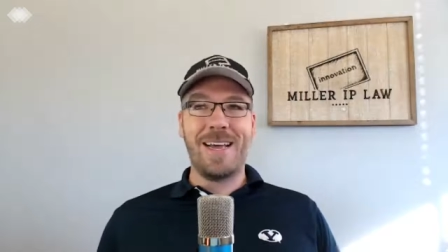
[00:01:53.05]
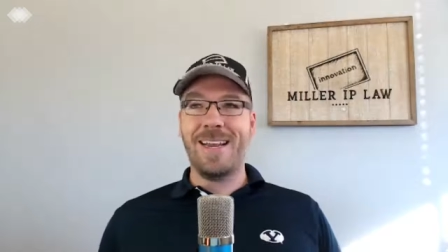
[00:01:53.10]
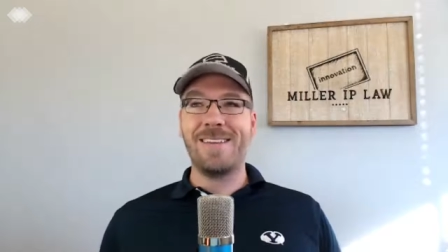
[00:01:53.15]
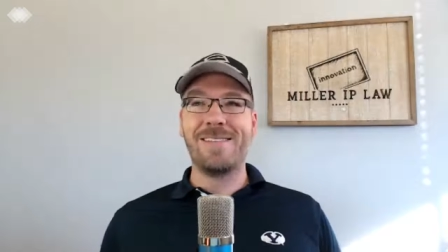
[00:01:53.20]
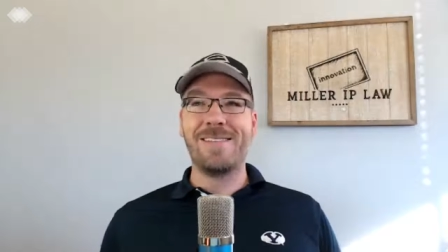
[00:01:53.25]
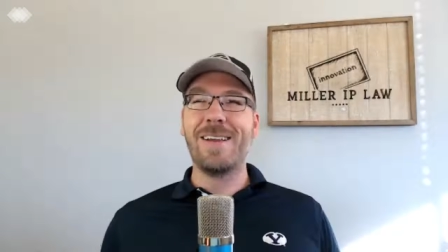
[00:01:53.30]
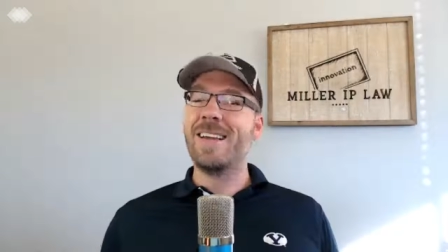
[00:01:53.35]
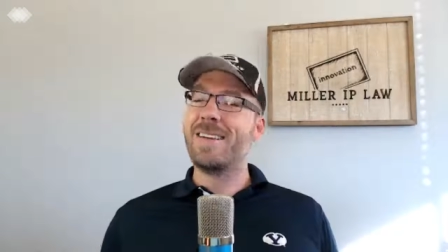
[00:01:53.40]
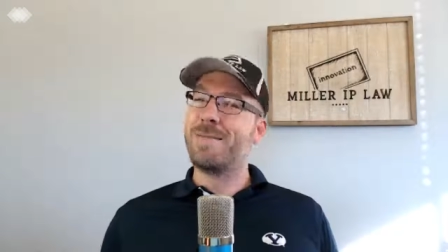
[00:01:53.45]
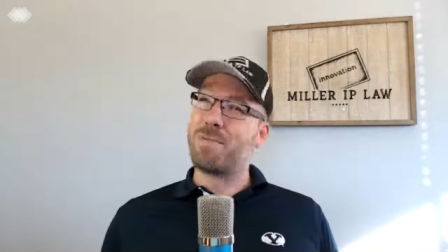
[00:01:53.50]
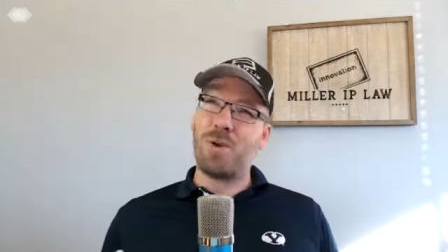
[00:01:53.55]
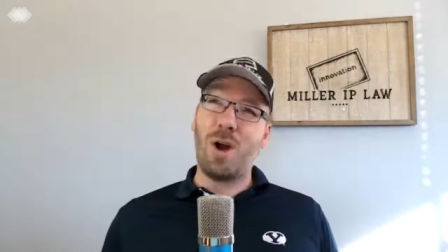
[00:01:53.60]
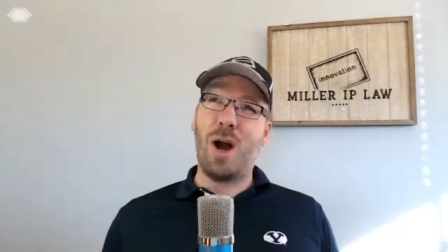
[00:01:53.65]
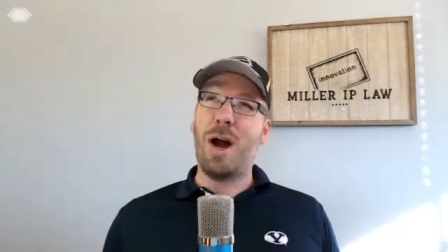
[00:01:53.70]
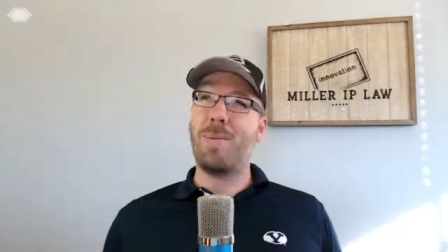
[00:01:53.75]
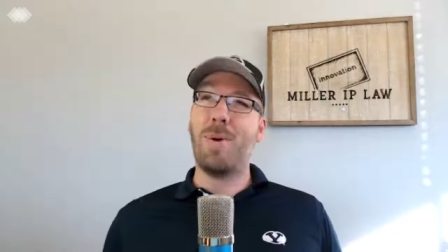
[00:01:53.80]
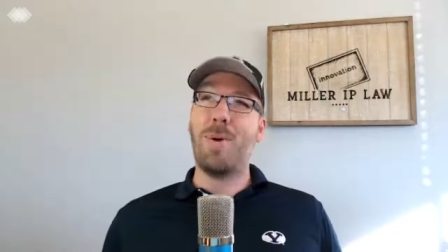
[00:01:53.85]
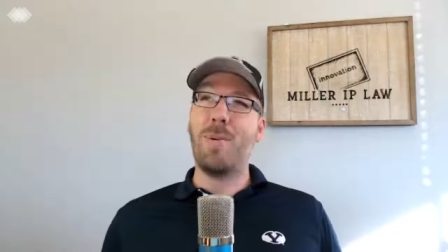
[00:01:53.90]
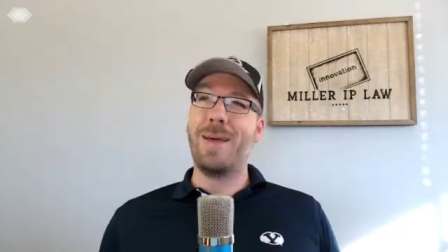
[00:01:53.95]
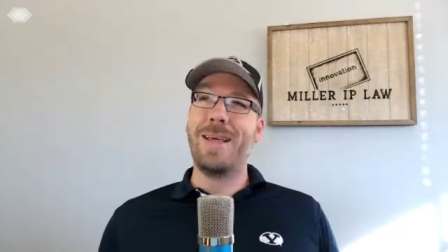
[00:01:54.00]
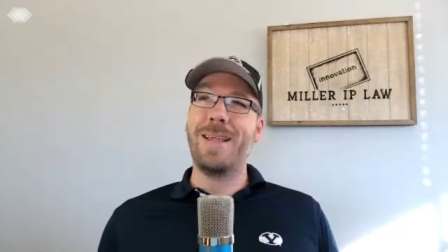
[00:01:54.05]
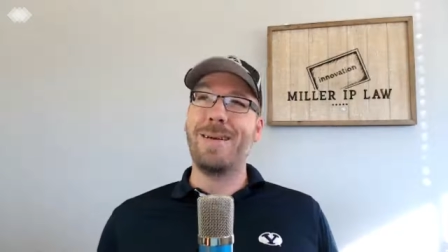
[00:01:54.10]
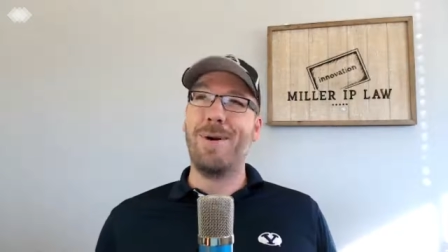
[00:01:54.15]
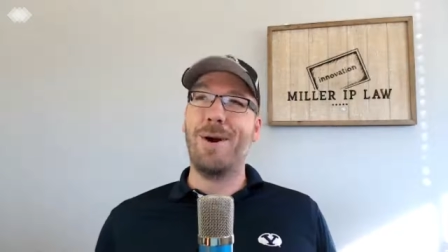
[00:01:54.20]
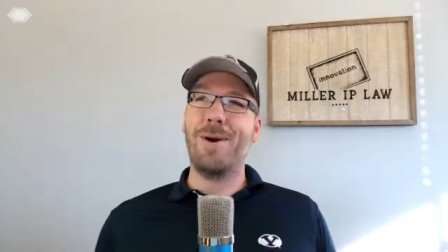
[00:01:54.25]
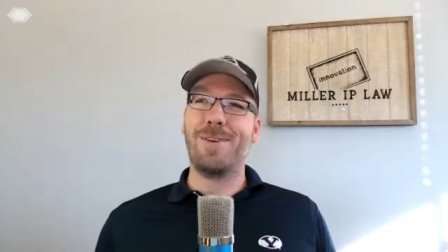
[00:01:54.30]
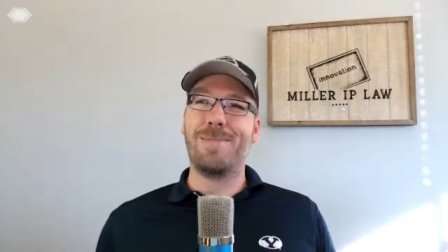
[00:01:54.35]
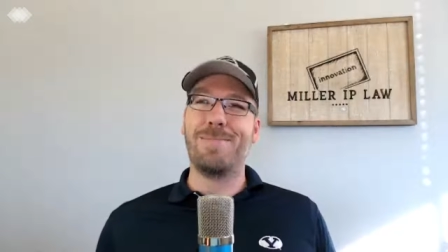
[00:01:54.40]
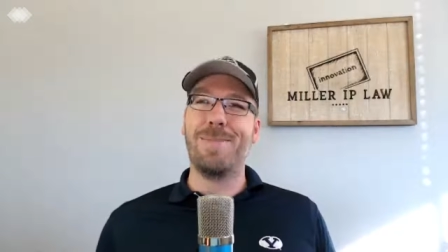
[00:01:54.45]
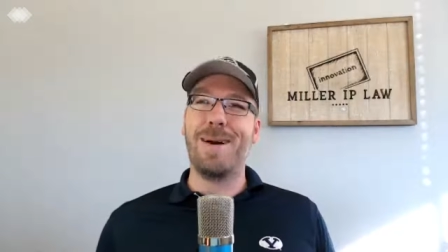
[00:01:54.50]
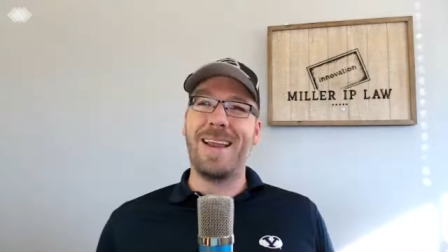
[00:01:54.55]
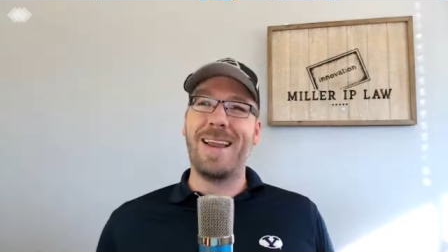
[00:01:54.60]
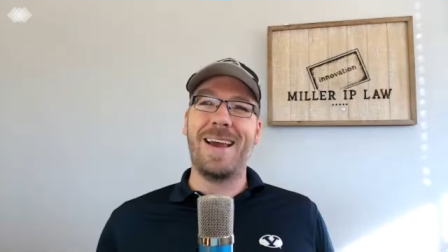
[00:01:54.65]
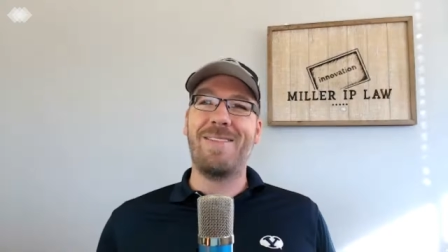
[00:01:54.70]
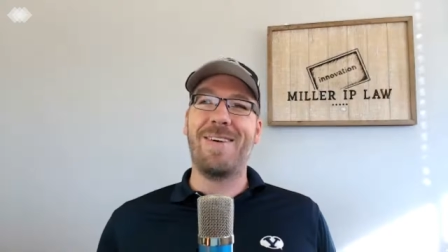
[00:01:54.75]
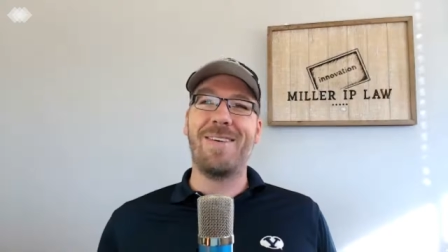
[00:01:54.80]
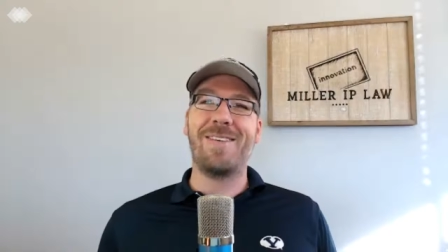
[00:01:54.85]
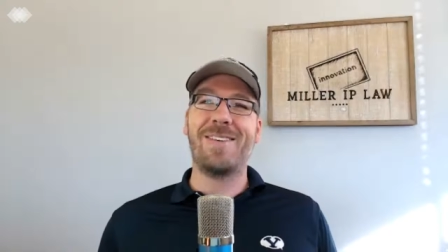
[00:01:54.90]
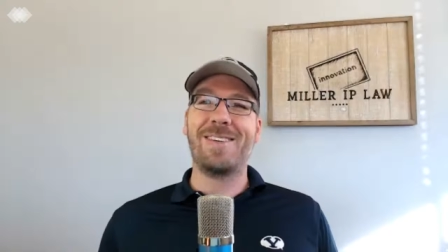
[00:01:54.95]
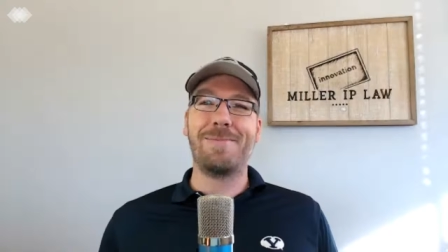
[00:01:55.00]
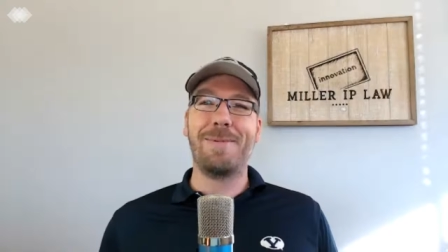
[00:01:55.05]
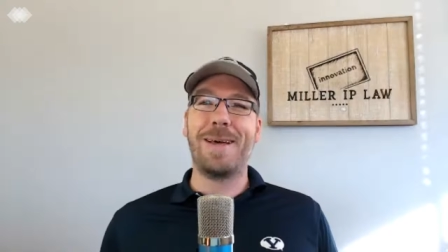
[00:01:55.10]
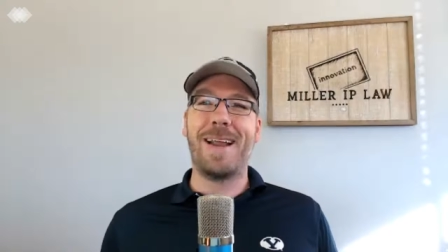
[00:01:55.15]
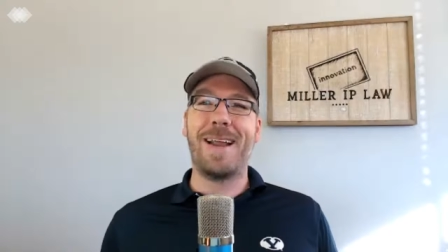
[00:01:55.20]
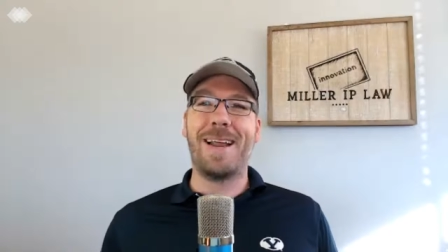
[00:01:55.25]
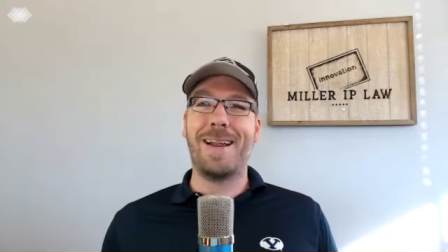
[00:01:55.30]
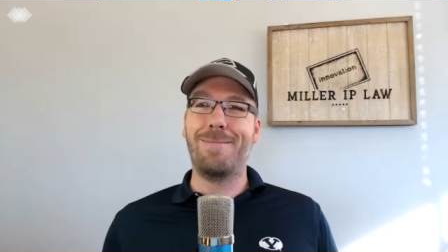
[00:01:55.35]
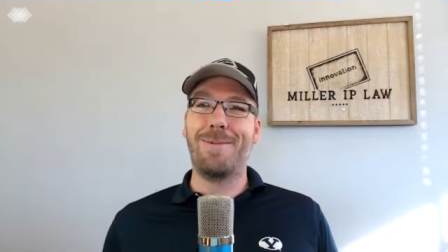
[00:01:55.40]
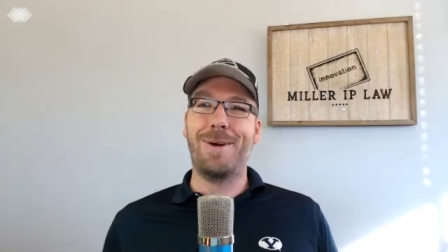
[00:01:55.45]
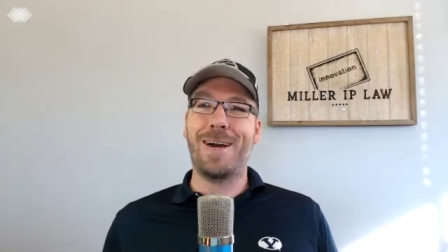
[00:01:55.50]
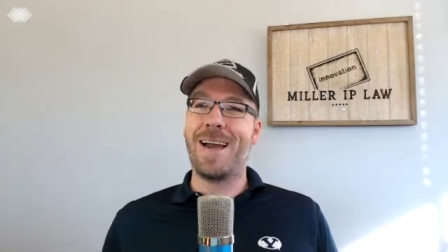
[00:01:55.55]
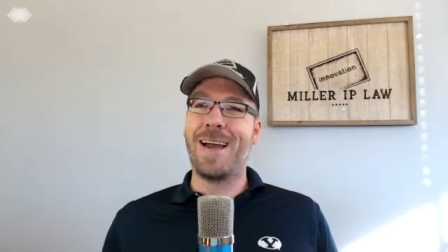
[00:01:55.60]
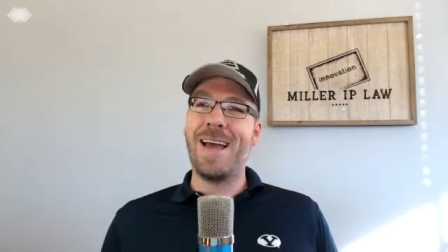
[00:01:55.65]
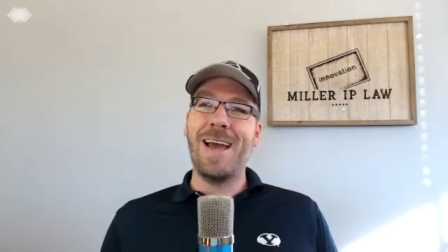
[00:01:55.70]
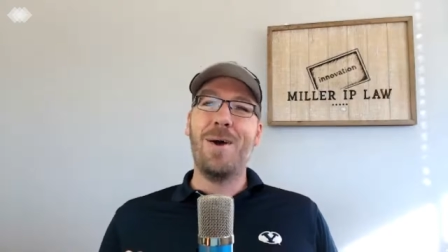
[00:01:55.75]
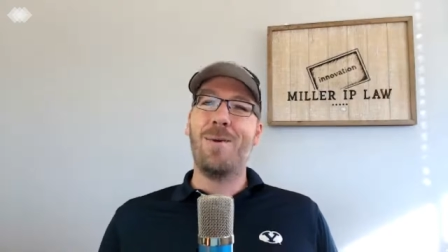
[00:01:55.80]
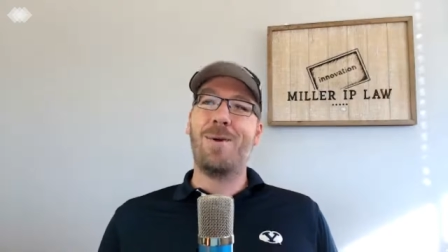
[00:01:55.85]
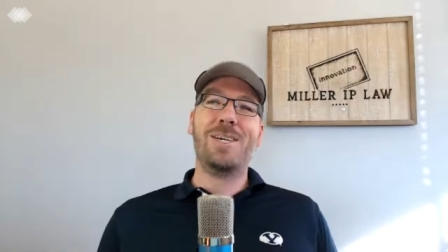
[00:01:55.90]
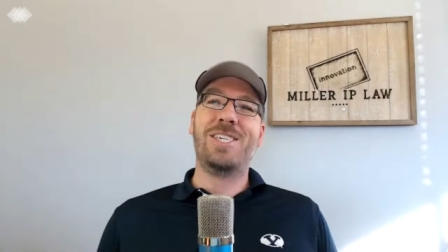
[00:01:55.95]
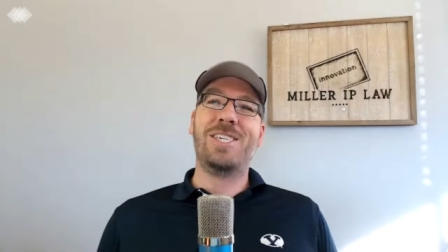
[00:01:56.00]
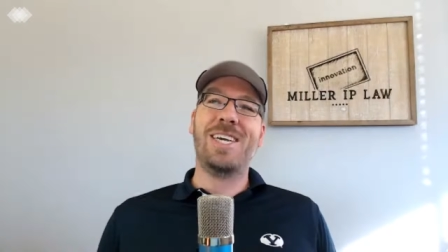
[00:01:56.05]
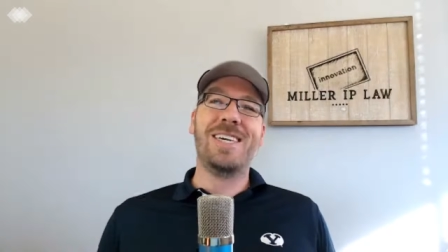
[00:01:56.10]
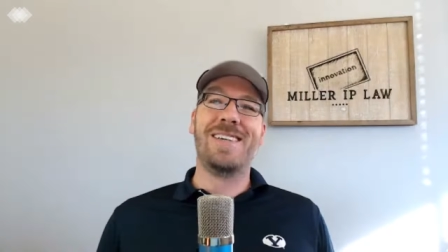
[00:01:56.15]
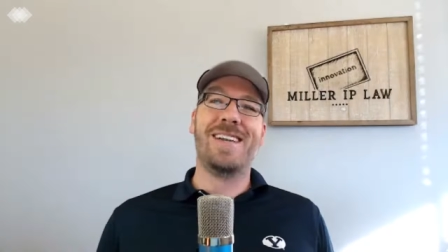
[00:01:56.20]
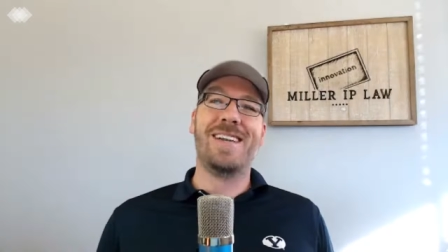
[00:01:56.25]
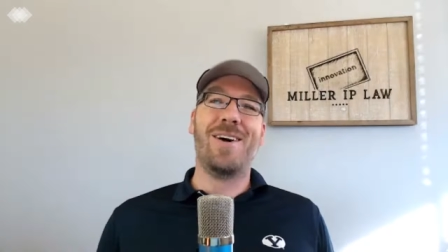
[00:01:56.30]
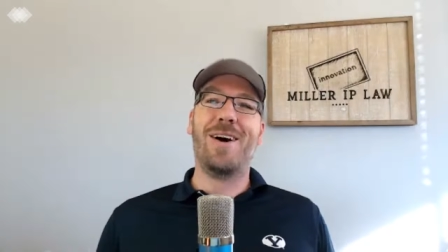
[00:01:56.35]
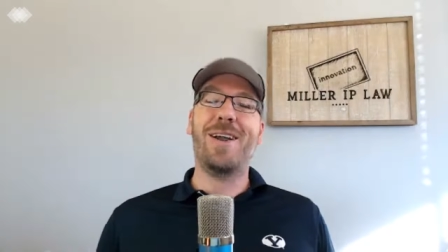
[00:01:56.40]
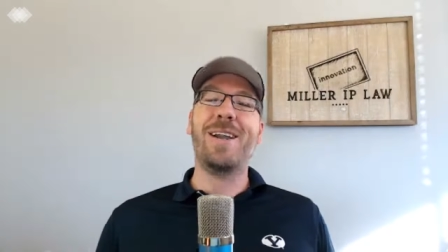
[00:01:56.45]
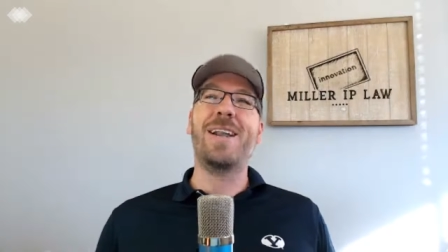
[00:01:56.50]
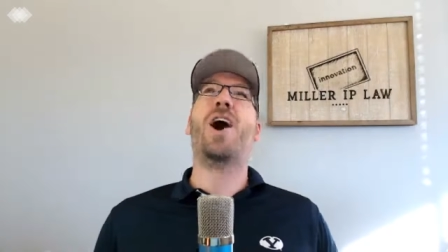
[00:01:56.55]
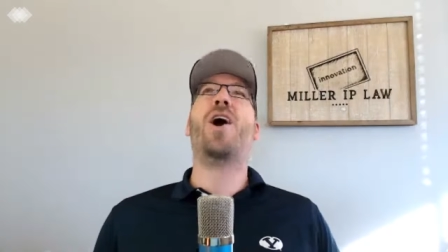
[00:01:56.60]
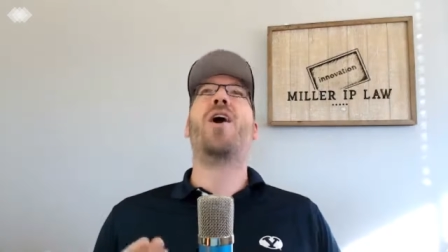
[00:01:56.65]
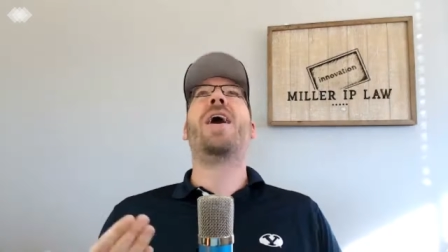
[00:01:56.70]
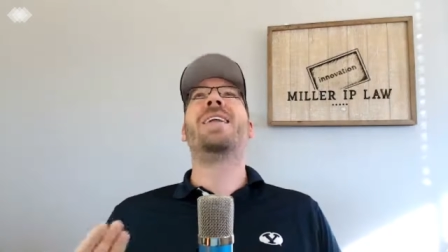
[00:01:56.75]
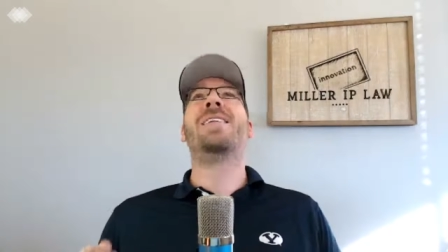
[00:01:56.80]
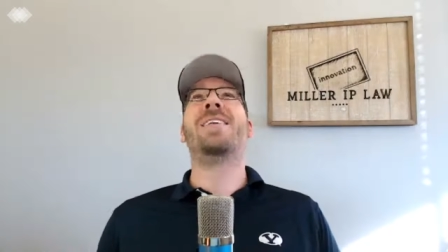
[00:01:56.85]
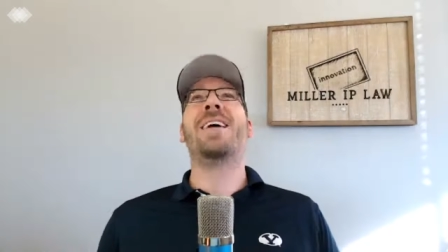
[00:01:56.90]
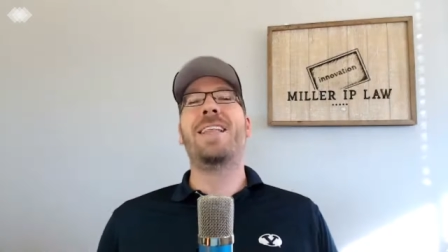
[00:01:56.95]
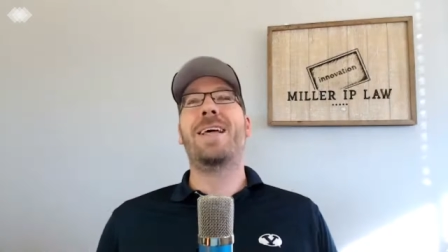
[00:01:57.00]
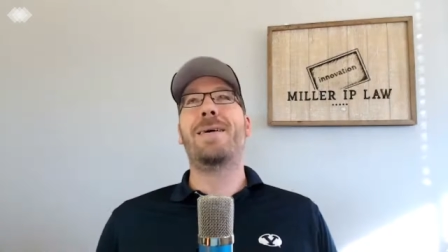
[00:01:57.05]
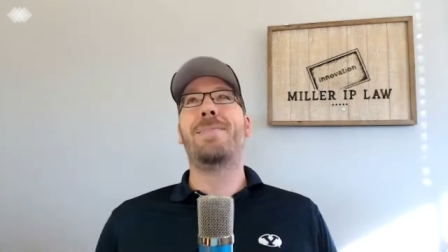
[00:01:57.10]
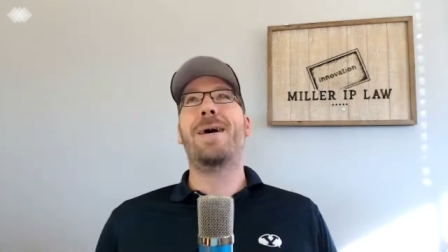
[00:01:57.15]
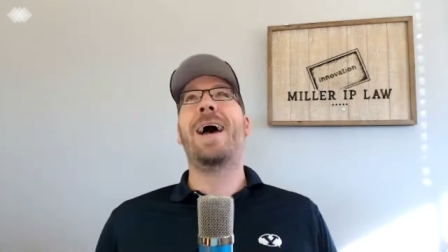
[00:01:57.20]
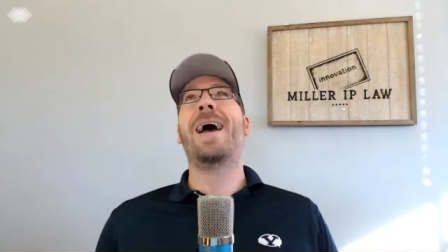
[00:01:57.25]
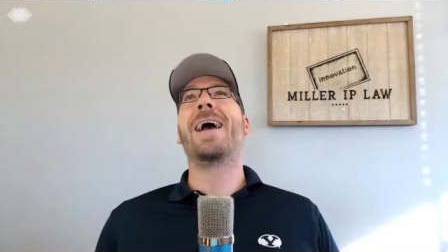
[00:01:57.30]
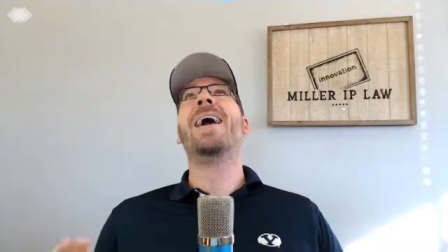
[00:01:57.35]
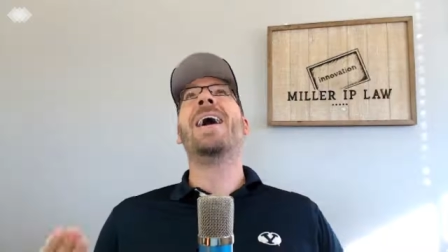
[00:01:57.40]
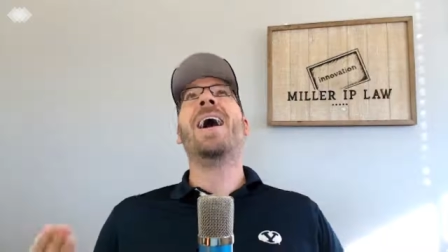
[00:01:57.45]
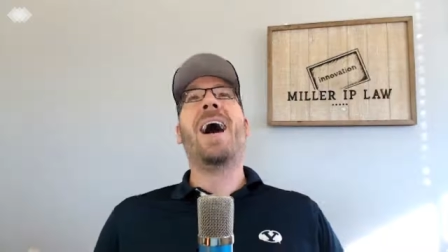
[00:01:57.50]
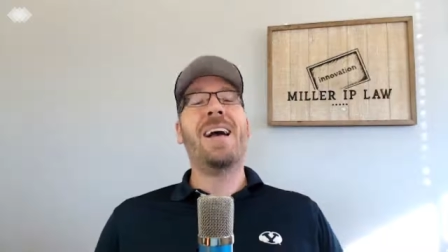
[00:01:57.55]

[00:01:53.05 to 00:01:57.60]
and it's it's probably the most money I've ever spent on a book book, which isn't a, no. I take that back.